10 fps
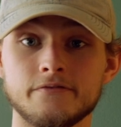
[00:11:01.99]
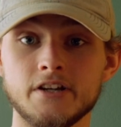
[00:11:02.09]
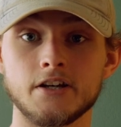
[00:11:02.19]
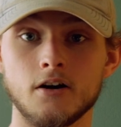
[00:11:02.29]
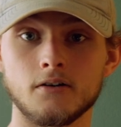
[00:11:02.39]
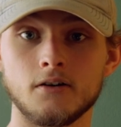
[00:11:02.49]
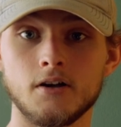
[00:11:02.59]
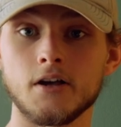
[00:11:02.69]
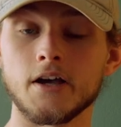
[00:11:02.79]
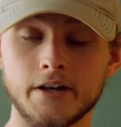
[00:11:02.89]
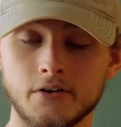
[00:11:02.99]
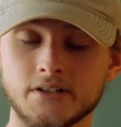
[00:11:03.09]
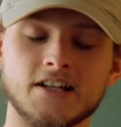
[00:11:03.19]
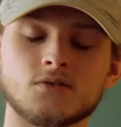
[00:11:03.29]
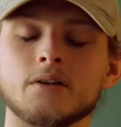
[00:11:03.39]
video. It
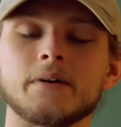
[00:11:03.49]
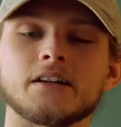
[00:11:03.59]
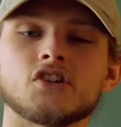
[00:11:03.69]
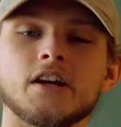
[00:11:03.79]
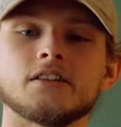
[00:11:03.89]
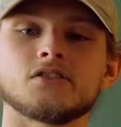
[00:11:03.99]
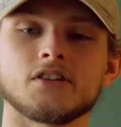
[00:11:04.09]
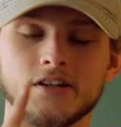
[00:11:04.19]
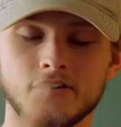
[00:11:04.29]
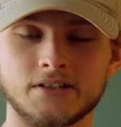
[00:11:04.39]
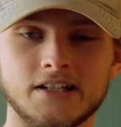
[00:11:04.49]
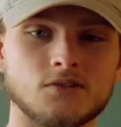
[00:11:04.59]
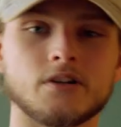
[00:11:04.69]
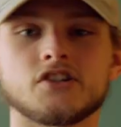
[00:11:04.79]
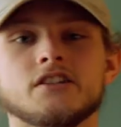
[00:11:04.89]
only takes one to make a change. It only
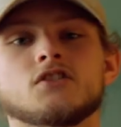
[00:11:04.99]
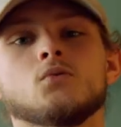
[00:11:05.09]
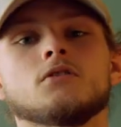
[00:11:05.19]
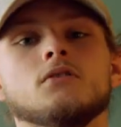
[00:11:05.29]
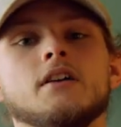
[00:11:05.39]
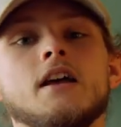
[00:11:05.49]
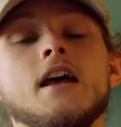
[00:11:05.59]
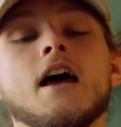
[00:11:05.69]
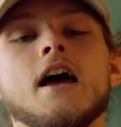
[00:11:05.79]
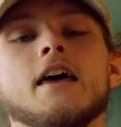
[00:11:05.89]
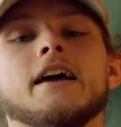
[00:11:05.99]
takes one to change the world, and